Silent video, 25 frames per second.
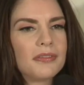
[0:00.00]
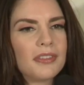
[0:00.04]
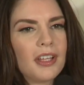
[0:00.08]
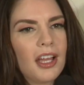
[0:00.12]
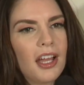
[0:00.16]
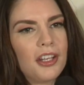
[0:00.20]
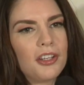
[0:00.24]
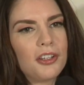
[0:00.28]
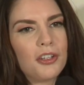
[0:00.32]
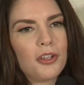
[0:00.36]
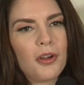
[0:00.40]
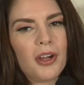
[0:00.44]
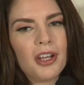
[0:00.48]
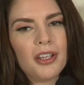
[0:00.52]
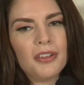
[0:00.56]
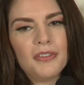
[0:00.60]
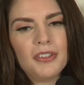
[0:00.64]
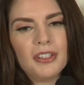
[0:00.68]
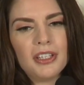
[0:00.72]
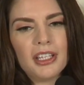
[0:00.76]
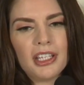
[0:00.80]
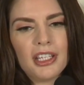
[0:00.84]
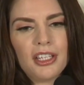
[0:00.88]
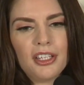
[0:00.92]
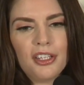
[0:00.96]
I don't know. I
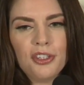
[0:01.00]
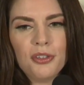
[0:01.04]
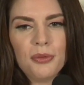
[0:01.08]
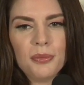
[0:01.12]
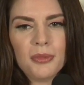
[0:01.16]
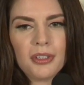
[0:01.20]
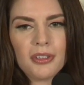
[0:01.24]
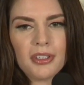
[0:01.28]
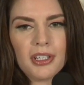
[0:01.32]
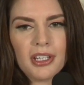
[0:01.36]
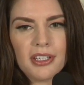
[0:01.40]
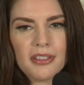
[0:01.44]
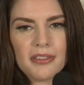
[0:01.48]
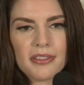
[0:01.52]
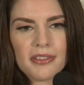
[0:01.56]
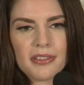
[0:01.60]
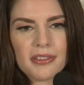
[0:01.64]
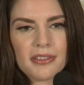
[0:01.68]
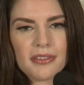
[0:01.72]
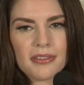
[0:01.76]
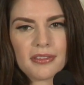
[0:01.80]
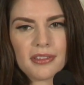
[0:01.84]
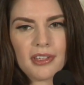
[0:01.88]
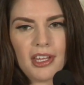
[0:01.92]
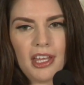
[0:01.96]
feel like humor
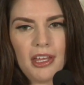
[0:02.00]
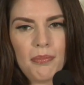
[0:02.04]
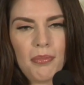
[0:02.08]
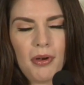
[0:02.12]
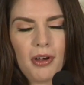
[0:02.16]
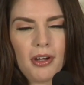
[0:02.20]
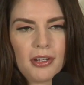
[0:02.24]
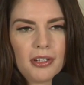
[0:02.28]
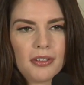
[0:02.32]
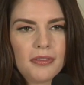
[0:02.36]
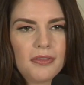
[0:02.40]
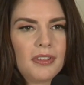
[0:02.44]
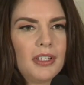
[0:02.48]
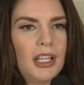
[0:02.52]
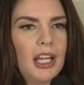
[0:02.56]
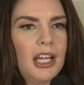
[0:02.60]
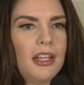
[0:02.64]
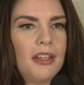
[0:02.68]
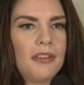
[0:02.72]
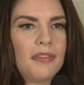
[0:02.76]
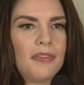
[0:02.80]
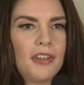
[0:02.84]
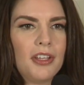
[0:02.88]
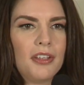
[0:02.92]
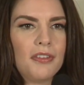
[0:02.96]
is a part of
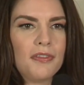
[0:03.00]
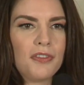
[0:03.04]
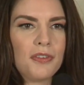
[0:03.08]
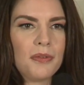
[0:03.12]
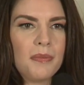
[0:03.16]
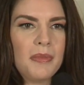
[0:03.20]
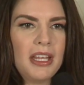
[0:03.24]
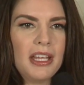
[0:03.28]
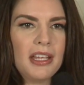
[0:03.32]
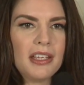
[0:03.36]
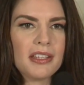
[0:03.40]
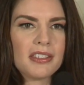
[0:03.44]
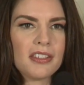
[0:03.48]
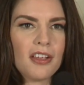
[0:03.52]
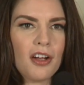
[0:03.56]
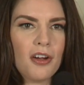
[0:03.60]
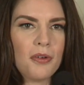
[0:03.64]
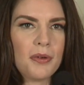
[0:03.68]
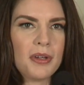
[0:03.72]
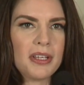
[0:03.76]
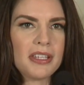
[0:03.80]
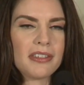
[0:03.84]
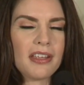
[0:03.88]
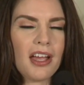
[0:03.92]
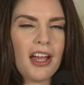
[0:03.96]
life. And for me, it's
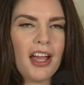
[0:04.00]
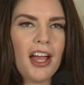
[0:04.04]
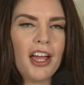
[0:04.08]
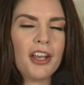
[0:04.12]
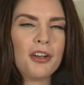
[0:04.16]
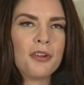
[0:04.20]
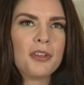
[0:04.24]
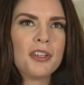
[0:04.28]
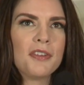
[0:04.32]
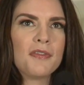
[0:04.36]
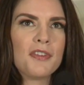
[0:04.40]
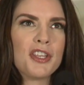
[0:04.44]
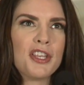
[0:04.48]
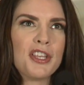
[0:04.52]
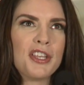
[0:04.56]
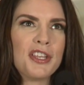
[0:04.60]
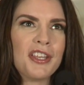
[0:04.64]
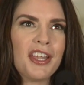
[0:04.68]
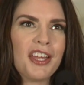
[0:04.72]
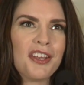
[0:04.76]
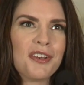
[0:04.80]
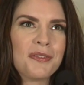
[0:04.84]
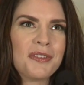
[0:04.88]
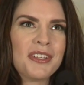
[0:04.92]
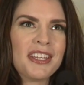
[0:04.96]
always, I
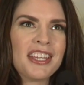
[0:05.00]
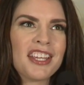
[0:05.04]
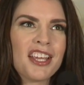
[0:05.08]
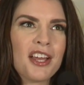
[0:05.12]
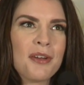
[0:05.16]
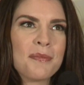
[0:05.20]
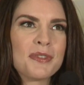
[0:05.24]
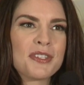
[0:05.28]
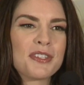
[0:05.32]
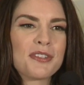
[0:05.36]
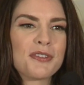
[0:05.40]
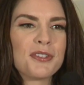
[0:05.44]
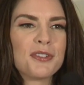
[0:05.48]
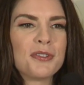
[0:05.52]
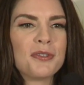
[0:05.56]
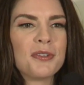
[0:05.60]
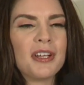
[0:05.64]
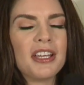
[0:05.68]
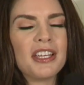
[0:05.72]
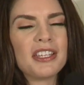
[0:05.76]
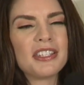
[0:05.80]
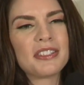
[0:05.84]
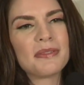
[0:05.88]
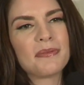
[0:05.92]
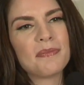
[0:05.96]
don't think it comes through
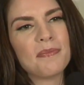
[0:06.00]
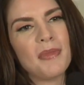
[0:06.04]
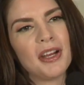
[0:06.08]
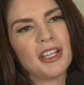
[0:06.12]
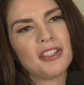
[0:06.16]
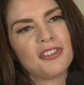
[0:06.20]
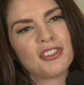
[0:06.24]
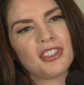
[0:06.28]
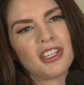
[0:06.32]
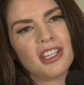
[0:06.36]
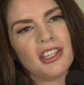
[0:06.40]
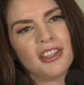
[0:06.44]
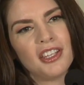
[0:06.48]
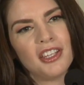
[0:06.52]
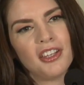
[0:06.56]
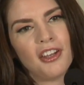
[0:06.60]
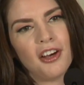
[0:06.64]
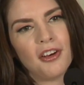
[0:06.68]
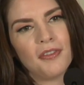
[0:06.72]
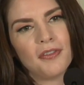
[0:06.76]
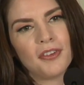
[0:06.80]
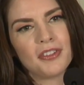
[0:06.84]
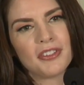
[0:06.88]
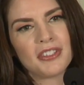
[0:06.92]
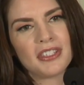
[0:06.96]
as much in the
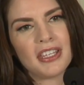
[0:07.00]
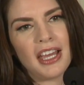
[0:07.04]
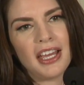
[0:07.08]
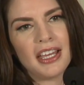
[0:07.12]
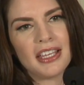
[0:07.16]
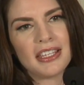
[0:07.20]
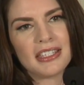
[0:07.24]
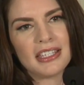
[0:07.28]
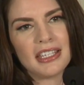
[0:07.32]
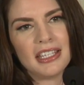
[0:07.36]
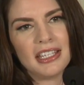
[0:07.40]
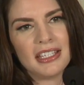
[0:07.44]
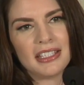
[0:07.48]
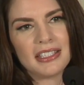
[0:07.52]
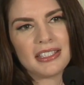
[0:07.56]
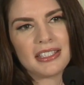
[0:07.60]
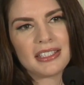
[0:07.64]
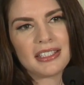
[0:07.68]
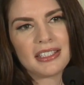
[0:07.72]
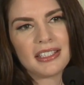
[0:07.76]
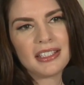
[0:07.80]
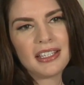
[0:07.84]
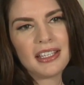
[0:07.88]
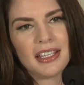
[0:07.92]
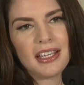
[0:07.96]
novels as it
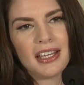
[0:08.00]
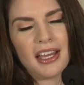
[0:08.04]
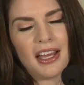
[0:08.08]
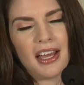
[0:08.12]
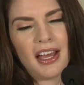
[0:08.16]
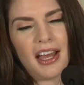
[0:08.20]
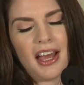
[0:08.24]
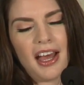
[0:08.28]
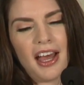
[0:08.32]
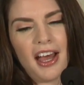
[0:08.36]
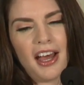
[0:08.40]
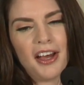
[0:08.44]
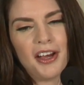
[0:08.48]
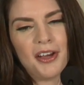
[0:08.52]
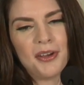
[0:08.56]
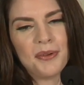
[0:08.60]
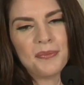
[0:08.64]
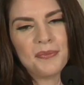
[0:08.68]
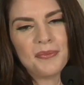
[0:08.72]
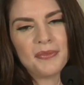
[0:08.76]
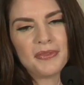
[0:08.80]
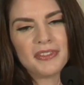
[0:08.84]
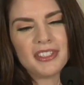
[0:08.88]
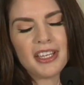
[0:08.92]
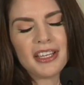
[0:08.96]

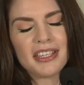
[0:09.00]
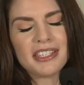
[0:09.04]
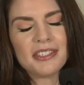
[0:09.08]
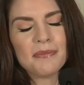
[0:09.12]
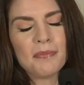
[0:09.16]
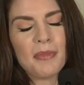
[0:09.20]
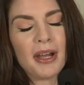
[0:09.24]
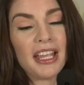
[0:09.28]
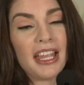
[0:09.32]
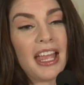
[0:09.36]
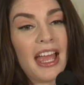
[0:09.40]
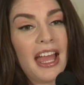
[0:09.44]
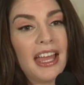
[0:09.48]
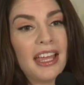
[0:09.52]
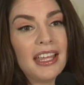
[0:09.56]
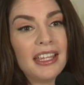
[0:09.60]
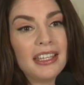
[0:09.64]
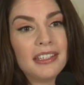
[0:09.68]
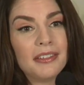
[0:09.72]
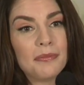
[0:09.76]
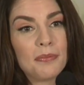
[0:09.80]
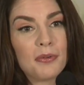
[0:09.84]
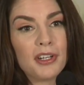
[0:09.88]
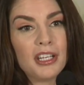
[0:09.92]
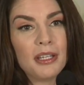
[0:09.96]
does in my
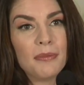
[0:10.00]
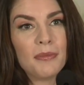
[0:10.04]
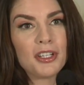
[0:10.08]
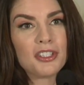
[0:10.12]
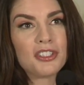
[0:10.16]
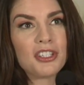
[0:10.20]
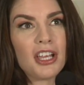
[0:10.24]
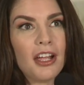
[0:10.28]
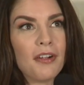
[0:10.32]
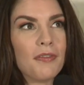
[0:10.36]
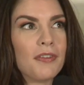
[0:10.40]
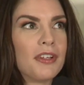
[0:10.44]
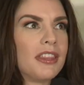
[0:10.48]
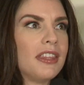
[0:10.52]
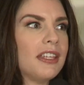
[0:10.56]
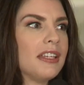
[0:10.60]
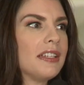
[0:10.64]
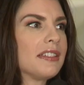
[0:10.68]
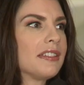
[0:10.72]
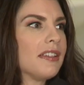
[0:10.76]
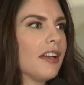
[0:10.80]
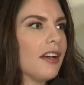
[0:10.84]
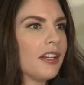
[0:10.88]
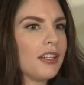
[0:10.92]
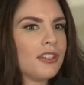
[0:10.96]
head. Pretty much
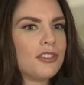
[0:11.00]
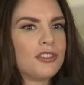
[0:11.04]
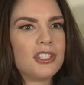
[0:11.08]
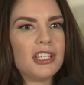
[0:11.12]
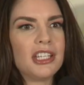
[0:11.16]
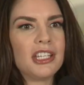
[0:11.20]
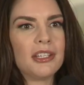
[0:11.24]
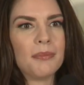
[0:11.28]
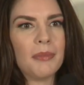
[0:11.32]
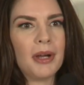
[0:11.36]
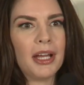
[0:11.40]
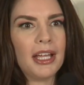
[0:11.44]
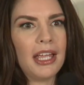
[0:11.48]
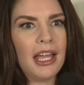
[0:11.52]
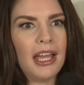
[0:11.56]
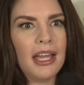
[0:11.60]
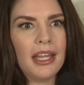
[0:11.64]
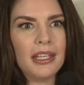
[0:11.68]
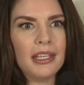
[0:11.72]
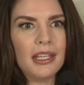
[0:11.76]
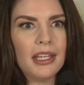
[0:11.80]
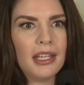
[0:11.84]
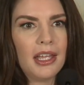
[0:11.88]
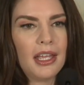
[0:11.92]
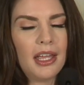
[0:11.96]
everything's tongue-in-cheek in my
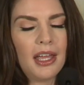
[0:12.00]
head.